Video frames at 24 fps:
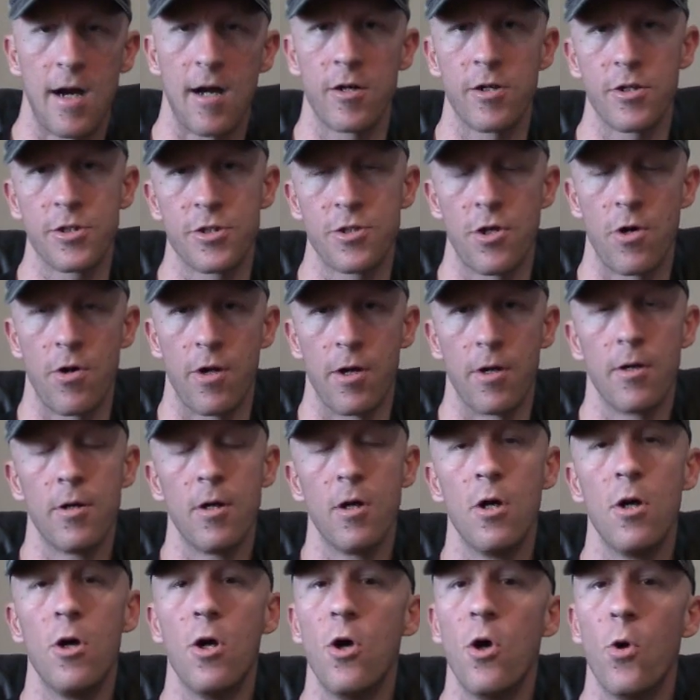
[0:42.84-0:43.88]
Arizona.
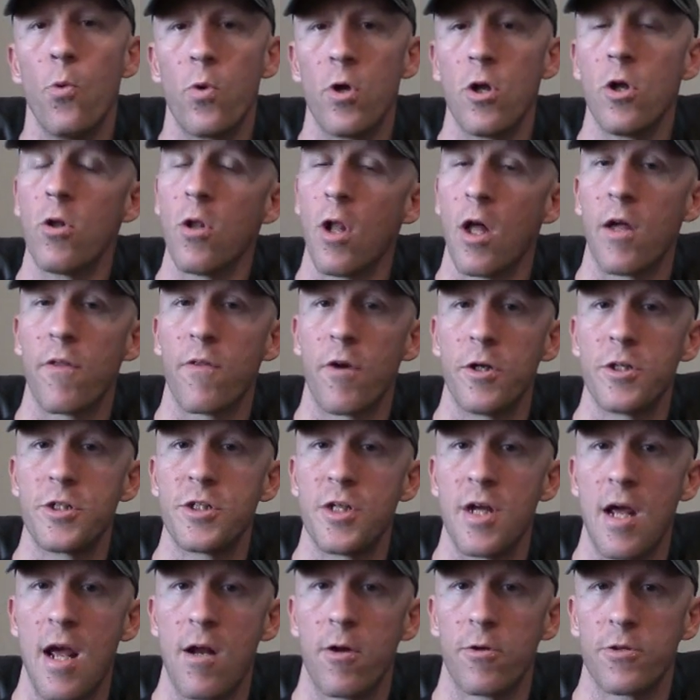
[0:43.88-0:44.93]
We utilize our
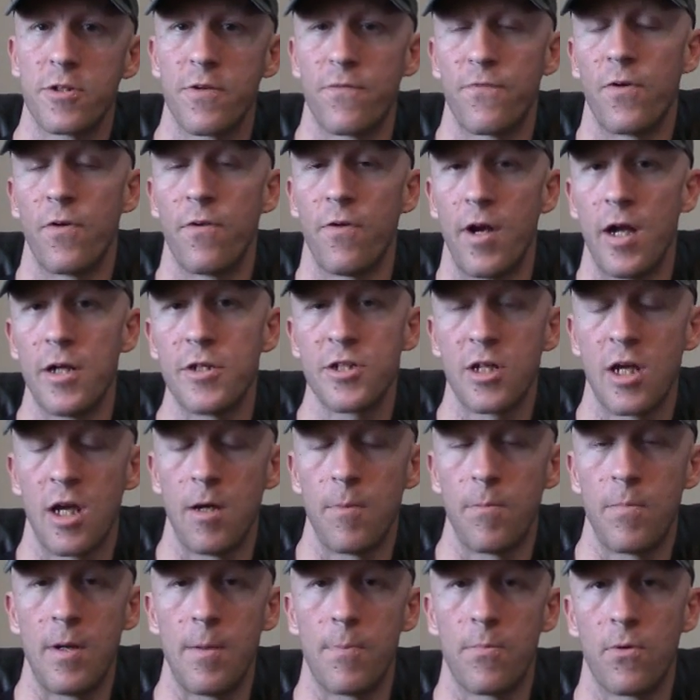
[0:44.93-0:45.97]
channel to further
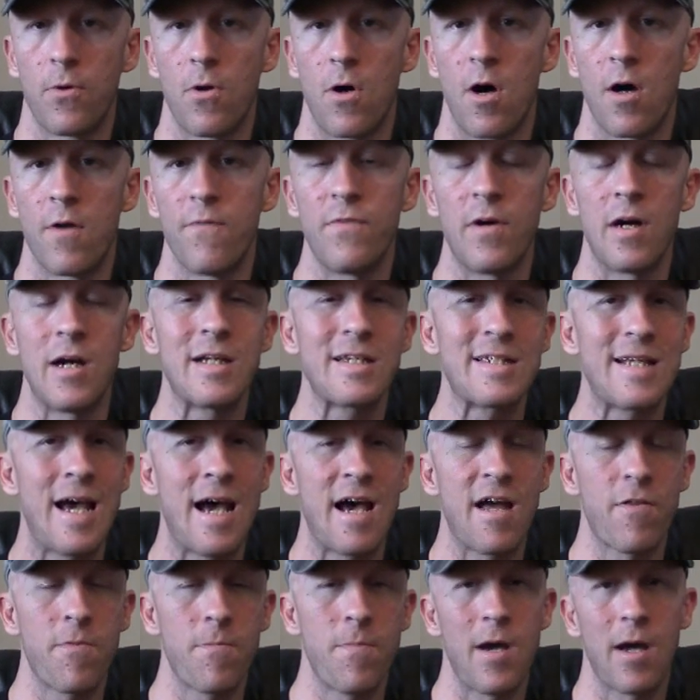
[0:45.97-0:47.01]
educate people on various
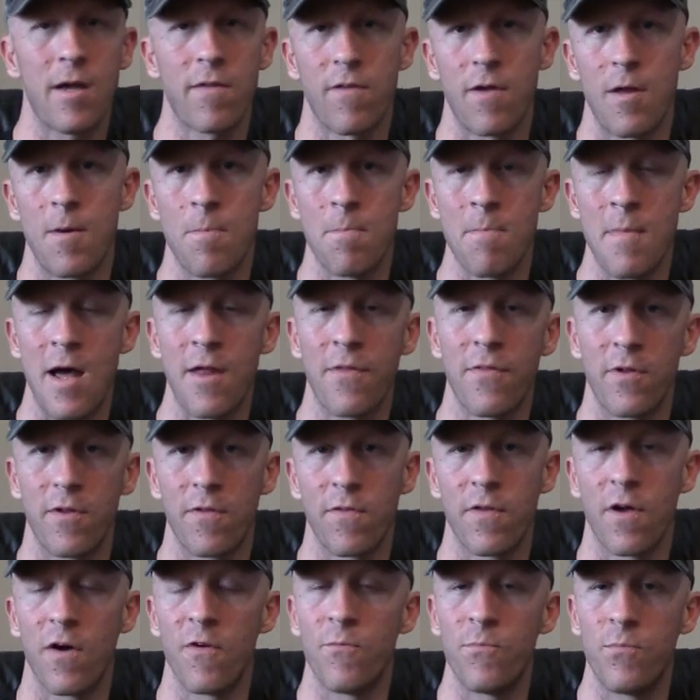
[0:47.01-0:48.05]
aspects and
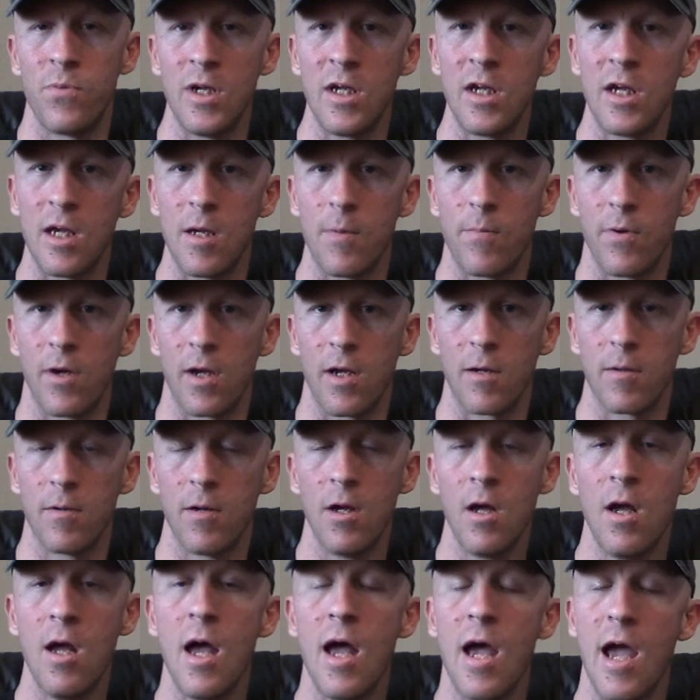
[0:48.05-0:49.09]
methods of beekeeping.
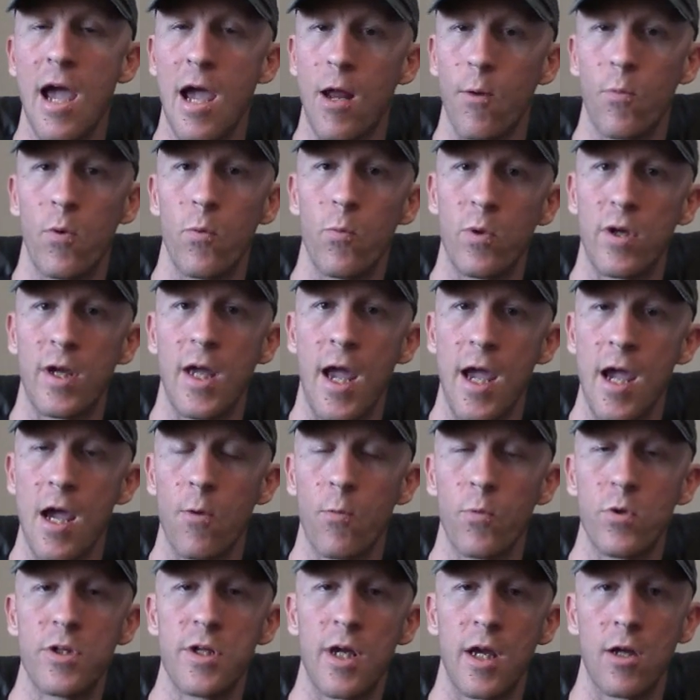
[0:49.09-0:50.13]
And when we
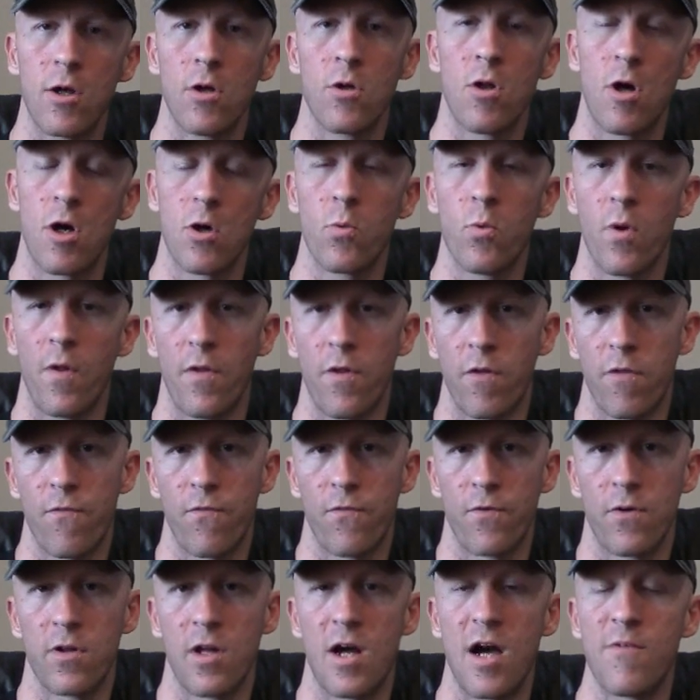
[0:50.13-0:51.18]
can, we take you along with us
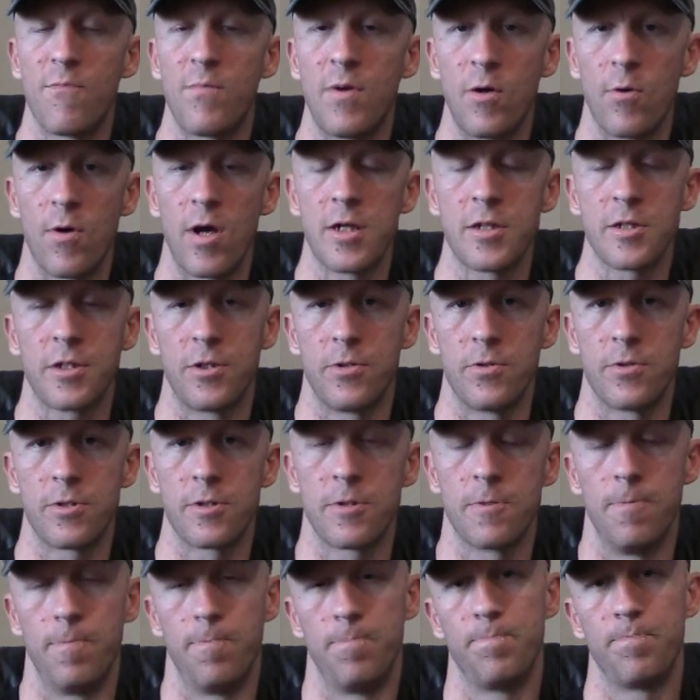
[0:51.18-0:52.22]
for live bee
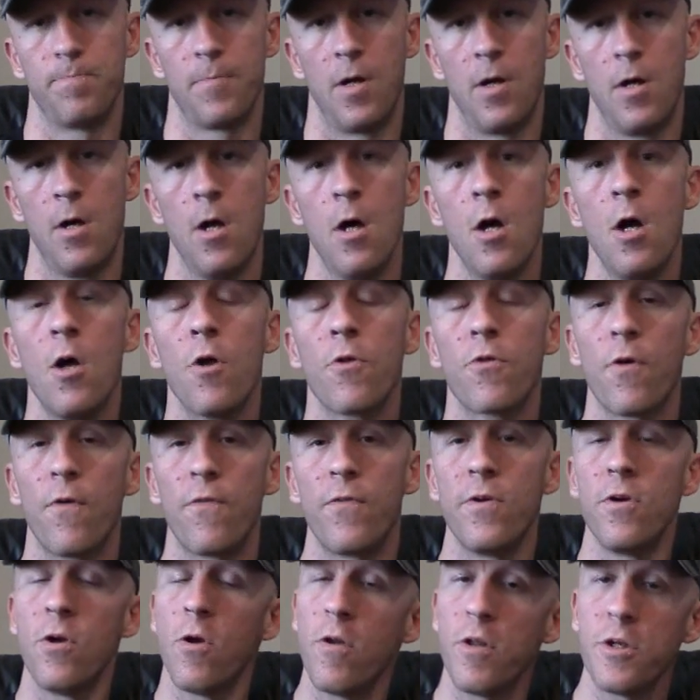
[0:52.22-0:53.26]
rescues. So
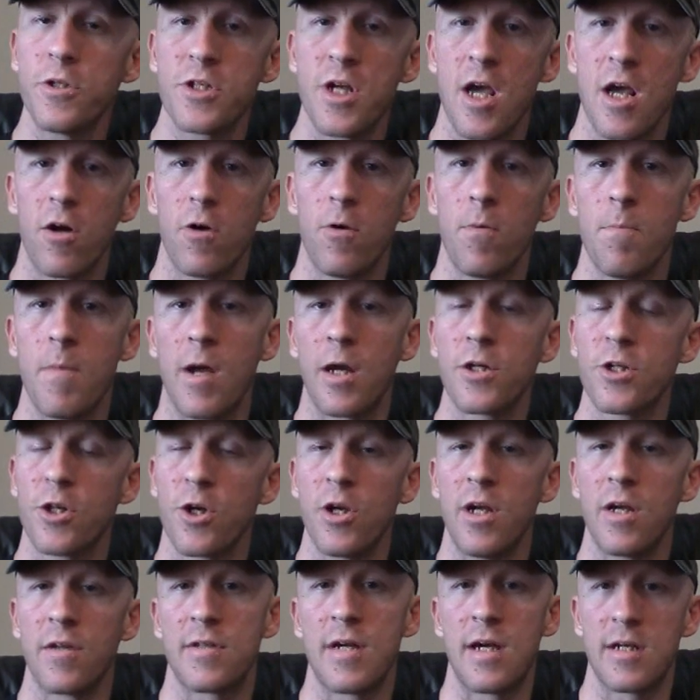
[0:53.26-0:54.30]
if you're new to the channel, make
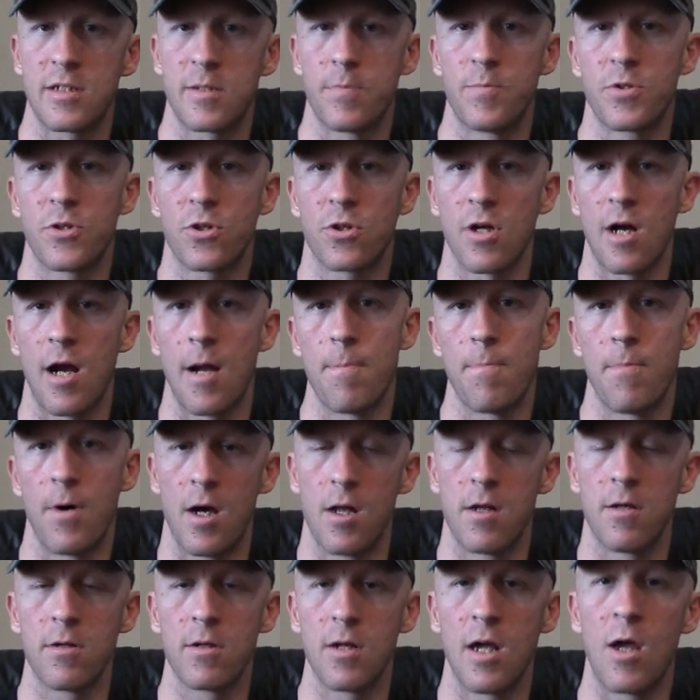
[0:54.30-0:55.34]
sure you hit that subscribe
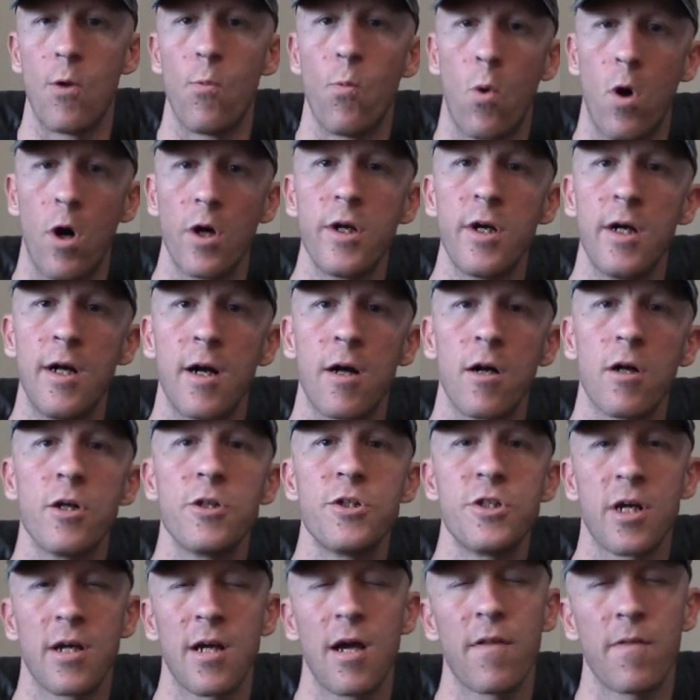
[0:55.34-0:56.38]
button. And while you're here,
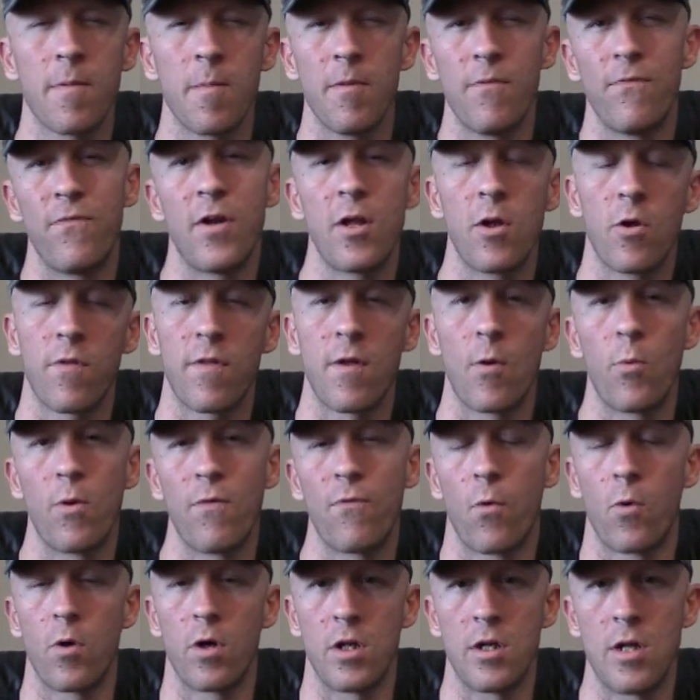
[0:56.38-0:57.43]
check out some of the videos that
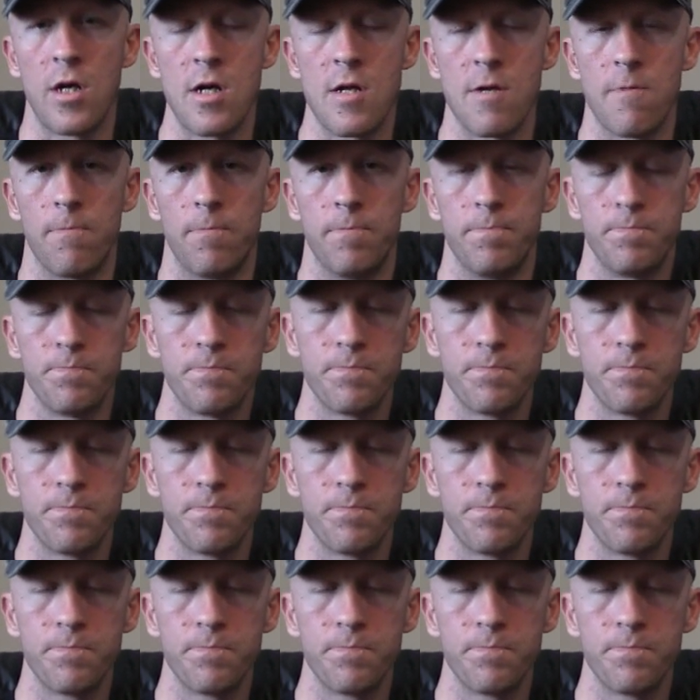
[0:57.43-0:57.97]
we've already done.